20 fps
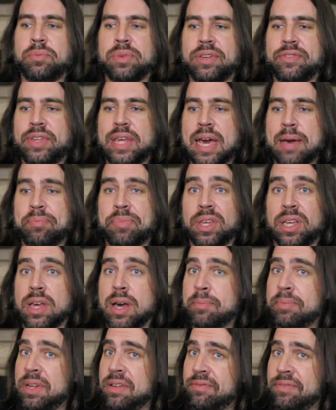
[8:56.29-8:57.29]
We've kept the
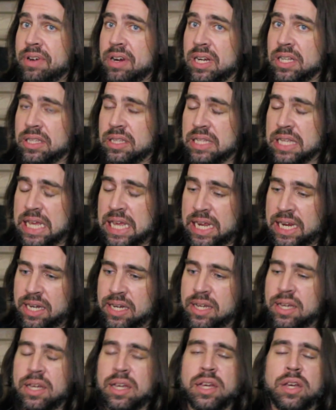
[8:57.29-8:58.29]
company very lean.